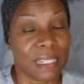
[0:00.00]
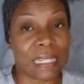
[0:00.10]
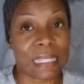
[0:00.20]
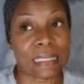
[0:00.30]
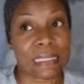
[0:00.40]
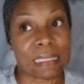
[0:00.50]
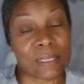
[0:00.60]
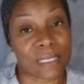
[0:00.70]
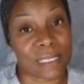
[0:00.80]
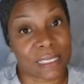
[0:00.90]
And so
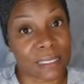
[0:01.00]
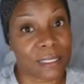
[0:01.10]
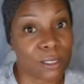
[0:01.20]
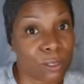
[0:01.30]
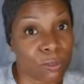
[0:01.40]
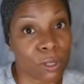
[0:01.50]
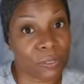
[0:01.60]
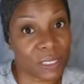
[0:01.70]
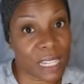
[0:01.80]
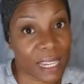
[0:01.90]
it's a roll of
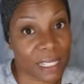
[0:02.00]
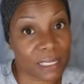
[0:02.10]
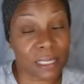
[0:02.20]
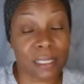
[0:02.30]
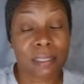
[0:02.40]
the dice.